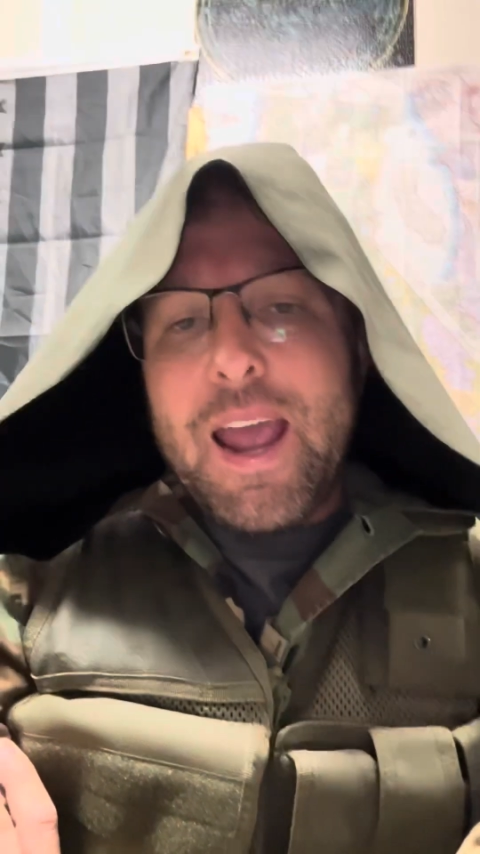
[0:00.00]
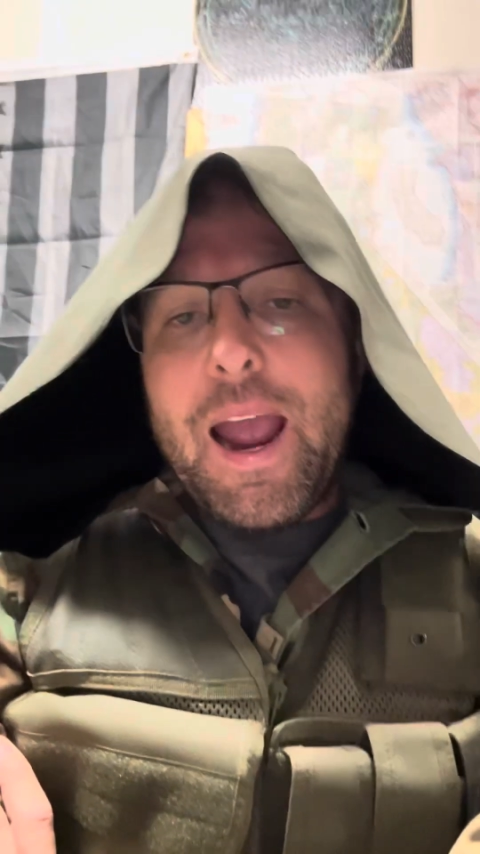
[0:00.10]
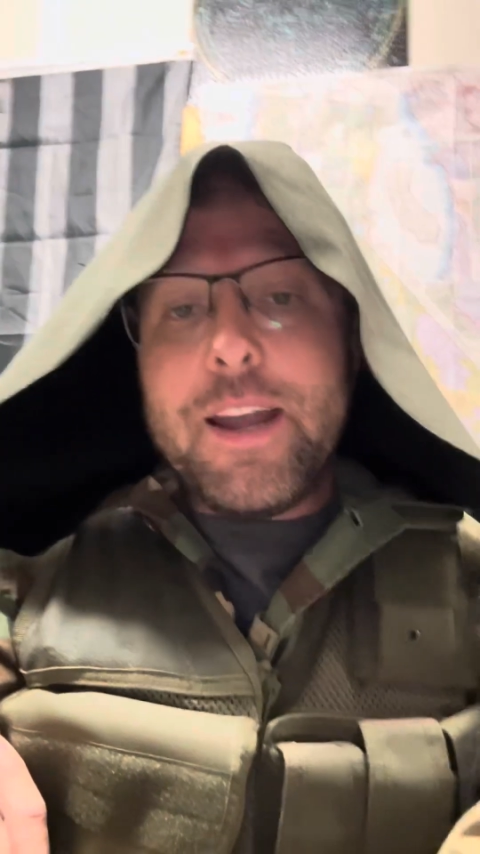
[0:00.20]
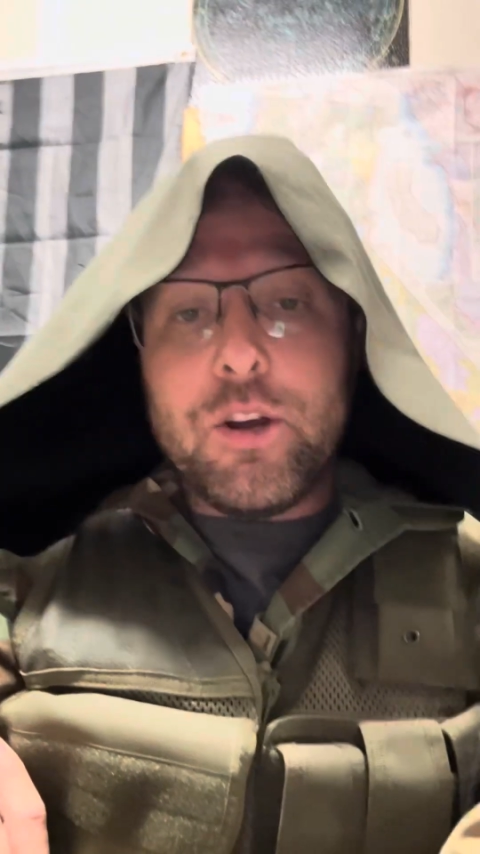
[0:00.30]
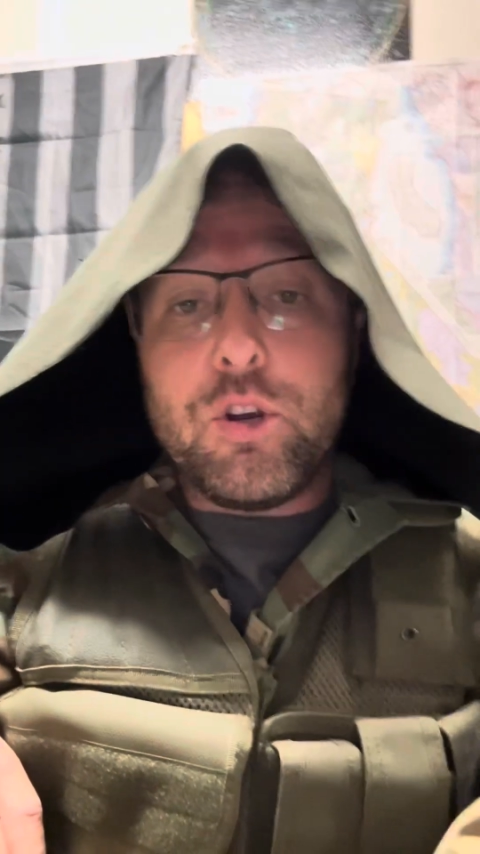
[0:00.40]

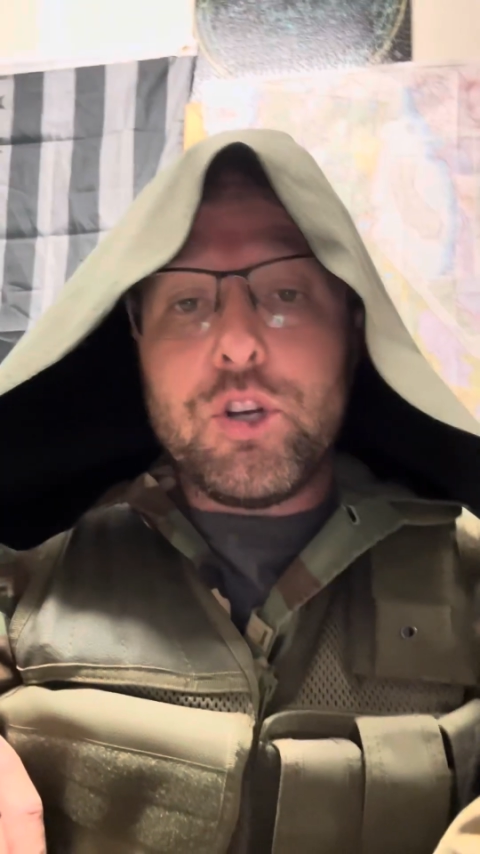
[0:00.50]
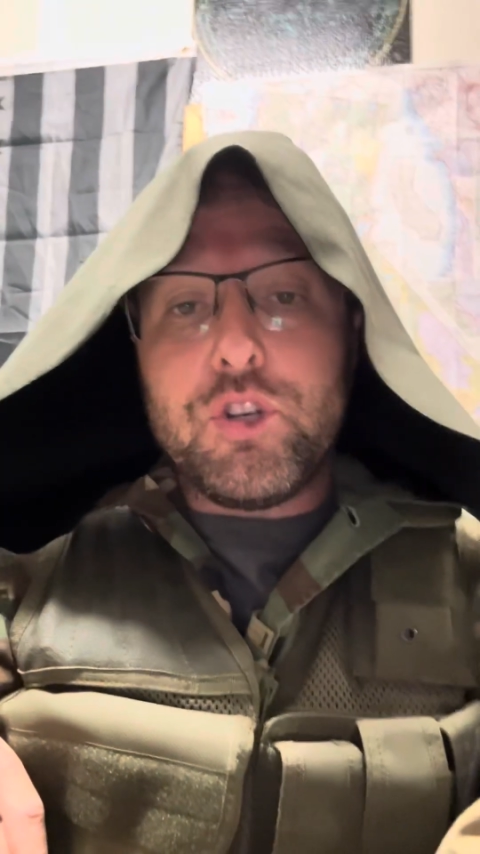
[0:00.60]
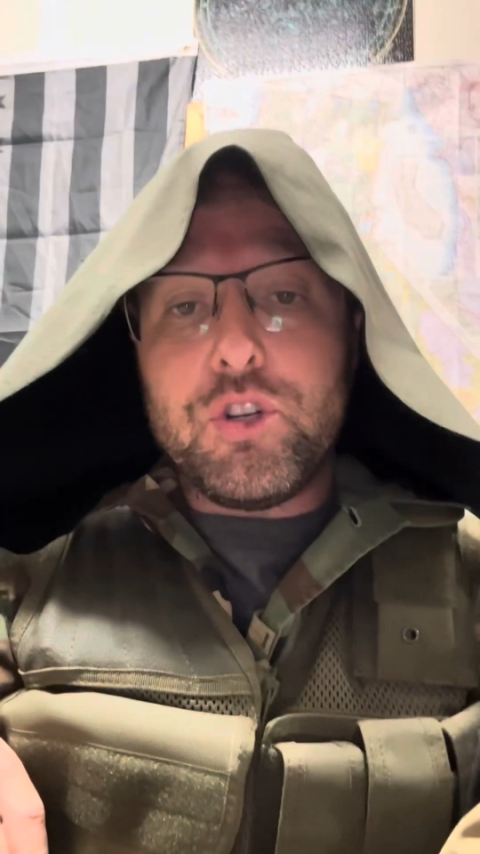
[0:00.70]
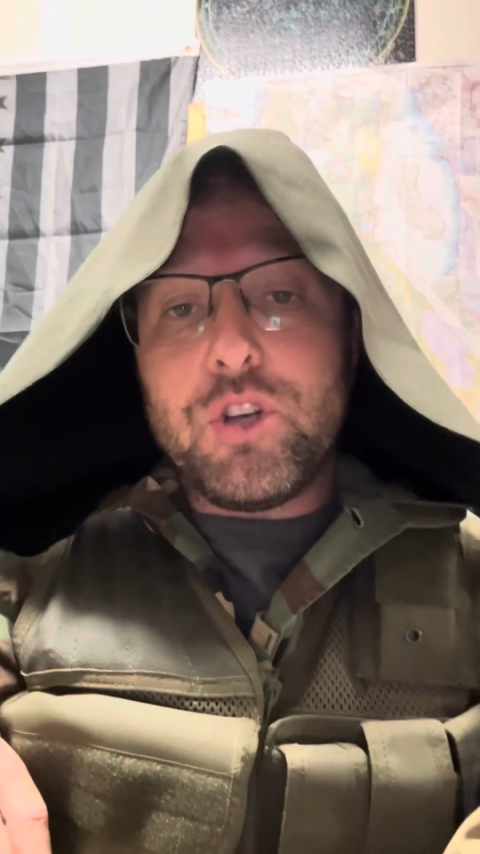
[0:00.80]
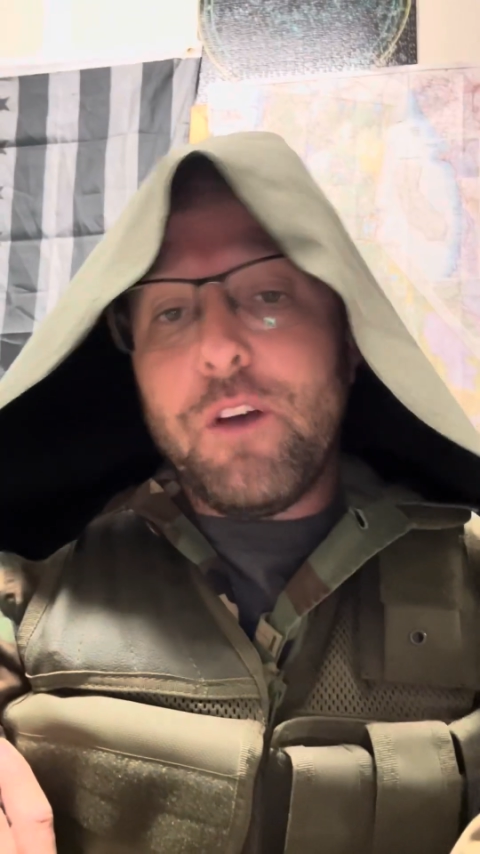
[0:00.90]
and they're going to
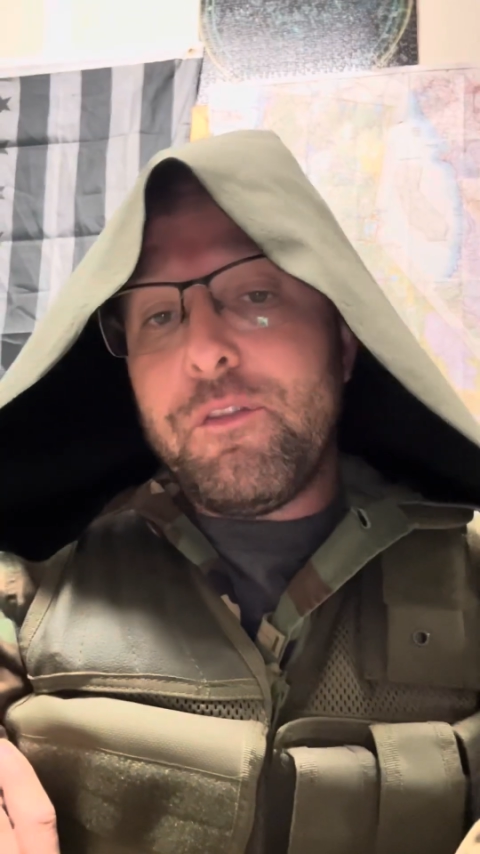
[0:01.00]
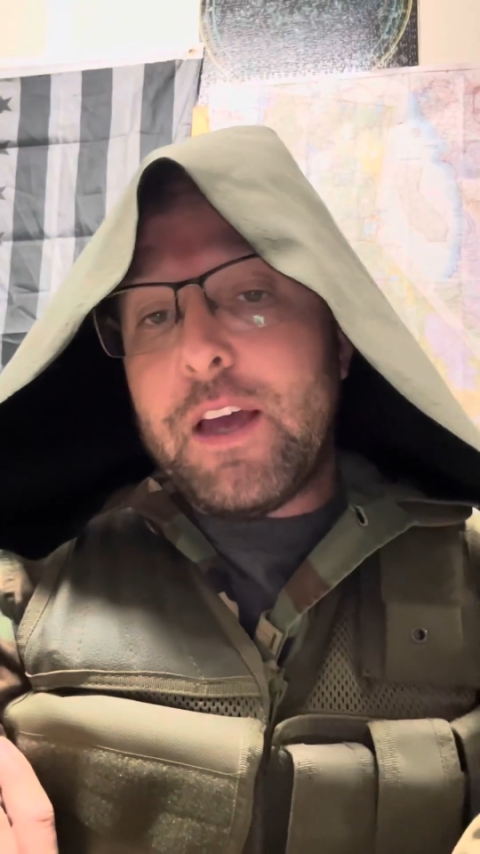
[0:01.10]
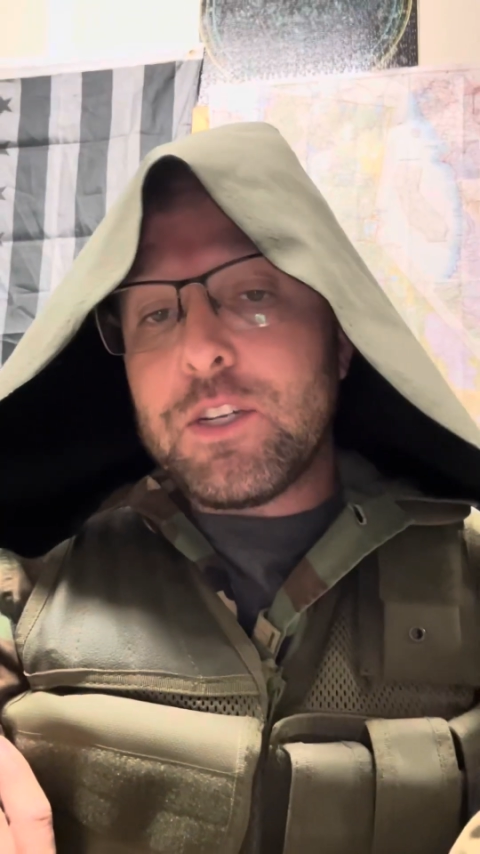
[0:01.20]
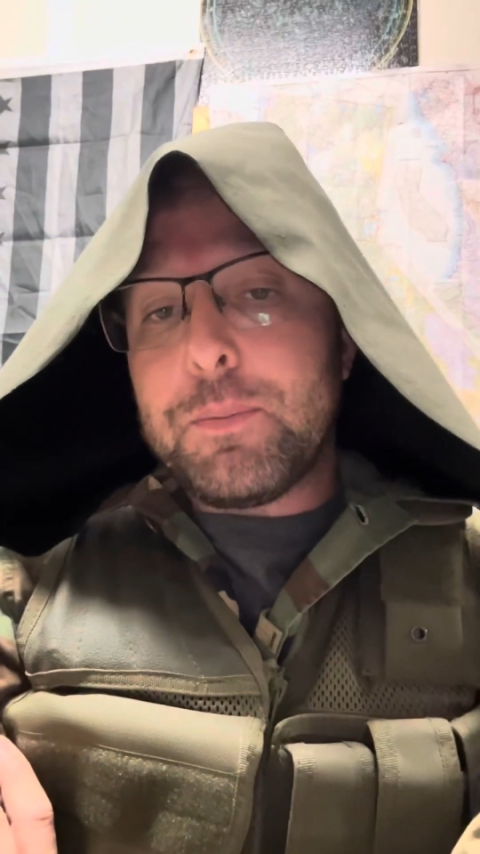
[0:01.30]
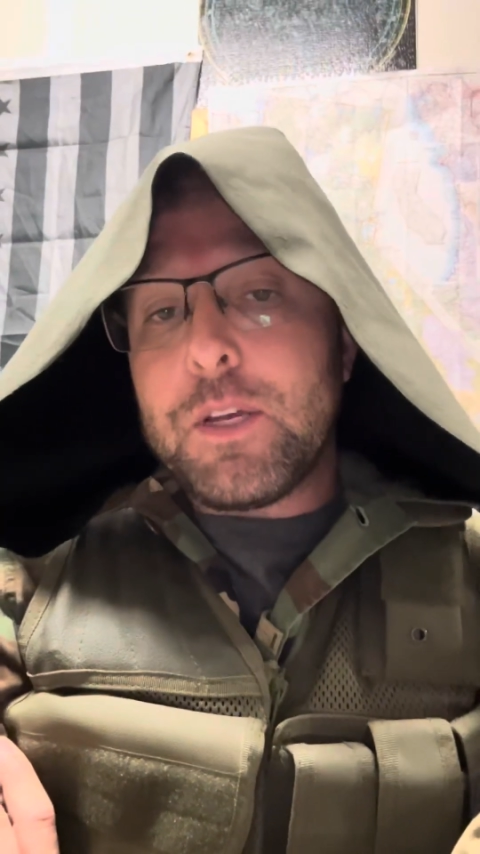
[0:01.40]
shoot you off
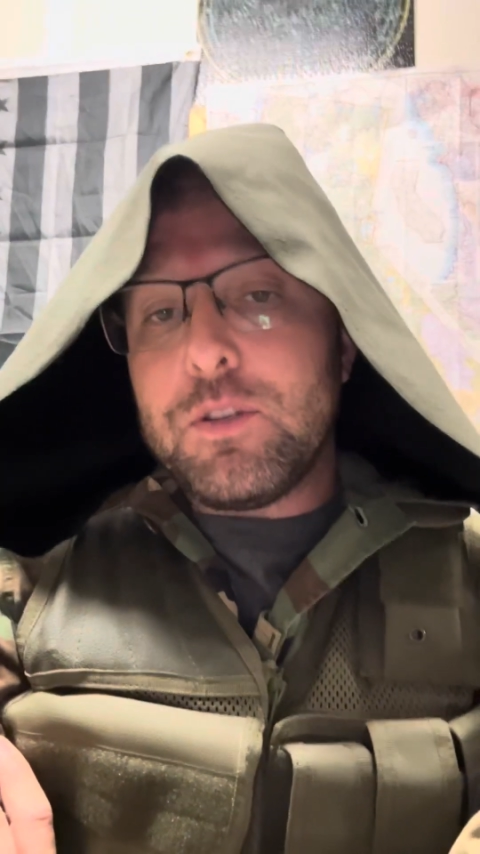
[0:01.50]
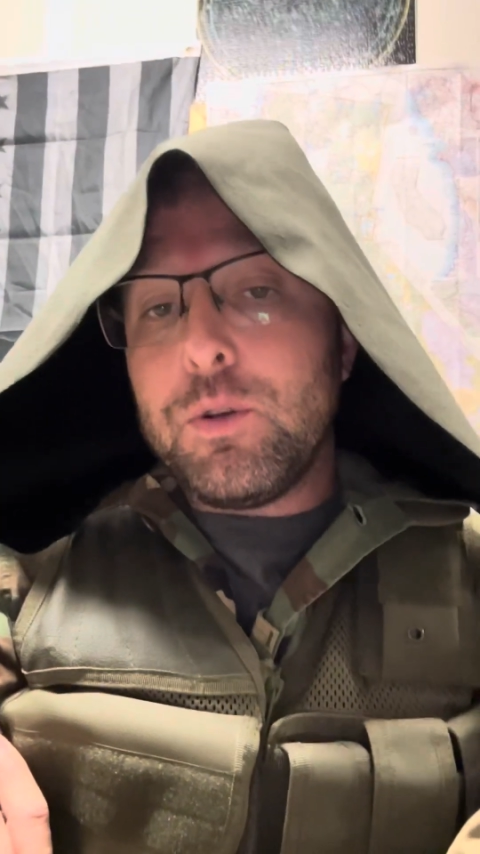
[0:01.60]
faster because